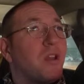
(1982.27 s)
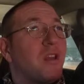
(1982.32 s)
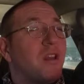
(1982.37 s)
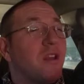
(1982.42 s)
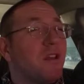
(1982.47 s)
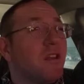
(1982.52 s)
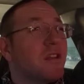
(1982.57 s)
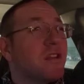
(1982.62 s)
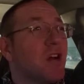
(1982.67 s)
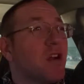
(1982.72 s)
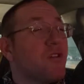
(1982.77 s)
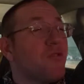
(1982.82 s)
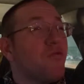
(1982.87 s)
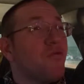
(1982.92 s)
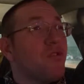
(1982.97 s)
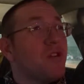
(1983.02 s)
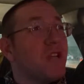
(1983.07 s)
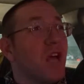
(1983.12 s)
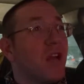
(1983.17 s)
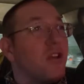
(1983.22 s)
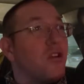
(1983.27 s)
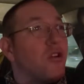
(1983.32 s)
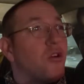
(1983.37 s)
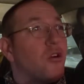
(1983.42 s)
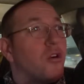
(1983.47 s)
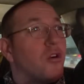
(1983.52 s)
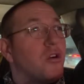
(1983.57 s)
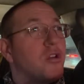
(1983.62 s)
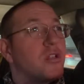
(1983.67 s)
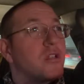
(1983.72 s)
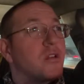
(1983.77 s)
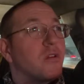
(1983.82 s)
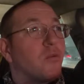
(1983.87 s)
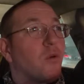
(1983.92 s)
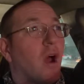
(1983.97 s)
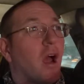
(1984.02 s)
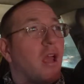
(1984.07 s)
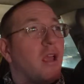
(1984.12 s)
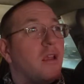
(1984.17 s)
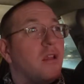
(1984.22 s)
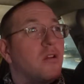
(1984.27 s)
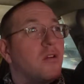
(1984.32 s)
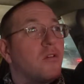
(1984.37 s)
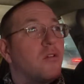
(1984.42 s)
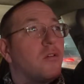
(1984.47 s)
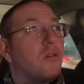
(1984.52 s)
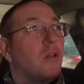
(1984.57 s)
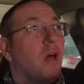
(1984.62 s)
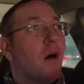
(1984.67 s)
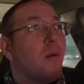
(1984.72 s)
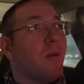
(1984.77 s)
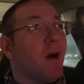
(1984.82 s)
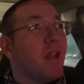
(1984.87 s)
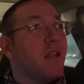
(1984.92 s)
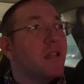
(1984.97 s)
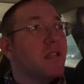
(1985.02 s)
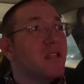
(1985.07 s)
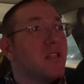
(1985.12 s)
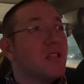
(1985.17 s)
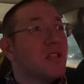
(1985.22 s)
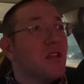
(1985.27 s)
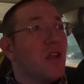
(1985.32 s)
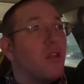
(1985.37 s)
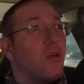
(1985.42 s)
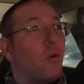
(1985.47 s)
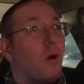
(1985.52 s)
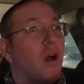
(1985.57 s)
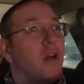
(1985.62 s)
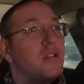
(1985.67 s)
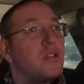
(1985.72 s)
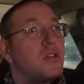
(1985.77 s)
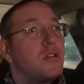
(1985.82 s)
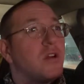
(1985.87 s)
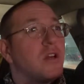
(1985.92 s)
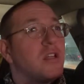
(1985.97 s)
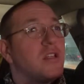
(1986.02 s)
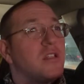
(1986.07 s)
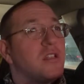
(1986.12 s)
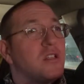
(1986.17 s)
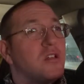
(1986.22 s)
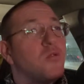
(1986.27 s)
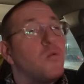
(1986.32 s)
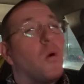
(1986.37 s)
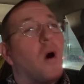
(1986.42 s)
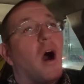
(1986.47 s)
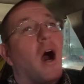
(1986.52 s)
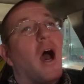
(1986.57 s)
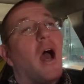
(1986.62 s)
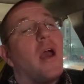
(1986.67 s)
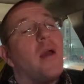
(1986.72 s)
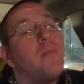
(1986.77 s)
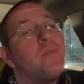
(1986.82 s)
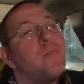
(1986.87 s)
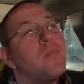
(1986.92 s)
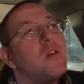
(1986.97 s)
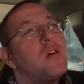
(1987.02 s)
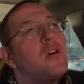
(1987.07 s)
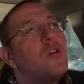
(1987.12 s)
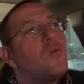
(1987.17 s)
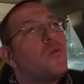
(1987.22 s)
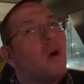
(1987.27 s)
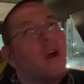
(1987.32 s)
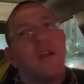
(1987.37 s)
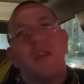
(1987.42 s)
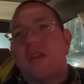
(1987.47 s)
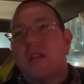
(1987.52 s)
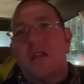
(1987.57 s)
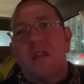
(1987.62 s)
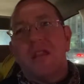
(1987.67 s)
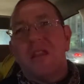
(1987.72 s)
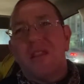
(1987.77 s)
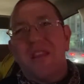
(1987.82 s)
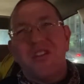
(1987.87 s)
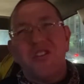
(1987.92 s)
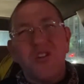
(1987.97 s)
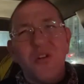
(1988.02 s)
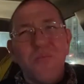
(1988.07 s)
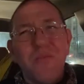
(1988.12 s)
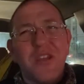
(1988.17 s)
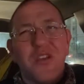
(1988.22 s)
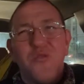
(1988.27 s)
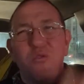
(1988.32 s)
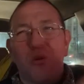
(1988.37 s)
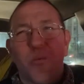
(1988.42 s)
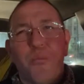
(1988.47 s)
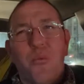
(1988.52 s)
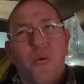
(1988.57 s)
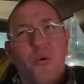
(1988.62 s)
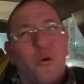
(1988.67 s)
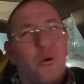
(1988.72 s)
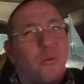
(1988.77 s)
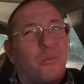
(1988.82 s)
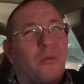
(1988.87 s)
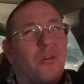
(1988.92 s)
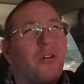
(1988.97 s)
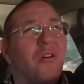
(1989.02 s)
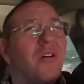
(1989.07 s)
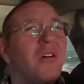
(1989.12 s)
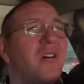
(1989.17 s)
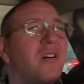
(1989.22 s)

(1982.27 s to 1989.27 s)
in this country for 10 years, right, you're a law-abiding citizen otherwise, and you get a DUI, right, that shouldn't make you deportable.